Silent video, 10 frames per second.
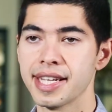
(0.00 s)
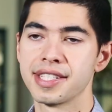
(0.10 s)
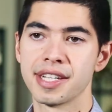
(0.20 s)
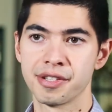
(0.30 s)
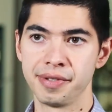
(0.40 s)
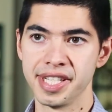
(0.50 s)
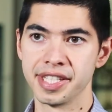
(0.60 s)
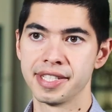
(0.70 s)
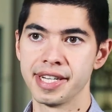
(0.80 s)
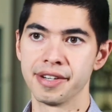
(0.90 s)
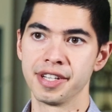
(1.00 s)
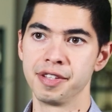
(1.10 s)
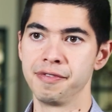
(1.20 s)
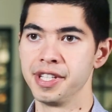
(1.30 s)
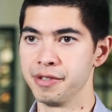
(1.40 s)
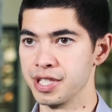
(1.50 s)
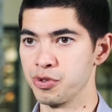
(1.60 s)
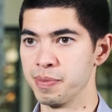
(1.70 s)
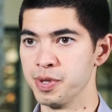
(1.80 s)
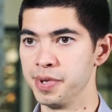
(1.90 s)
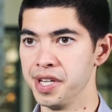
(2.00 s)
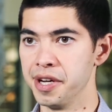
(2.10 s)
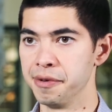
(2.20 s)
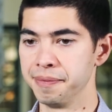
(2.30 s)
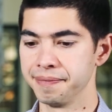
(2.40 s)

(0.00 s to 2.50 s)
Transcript: that's also linked down in the video description below.